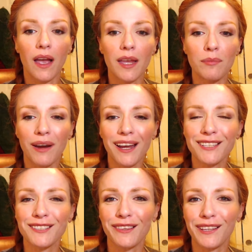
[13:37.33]
It probably
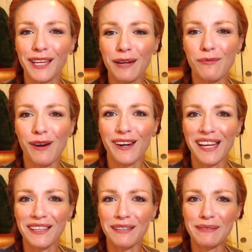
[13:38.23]
doesn't look like I'm wearing
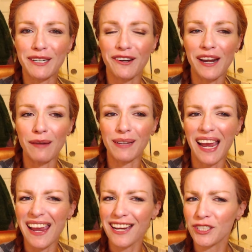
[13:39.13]
any lipstick right now, but I
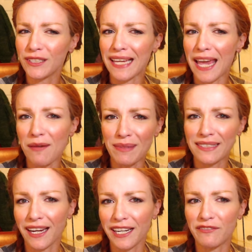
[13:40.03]
actually am. It's
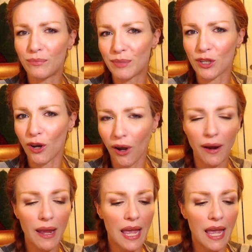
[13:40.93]
kind of bizarre.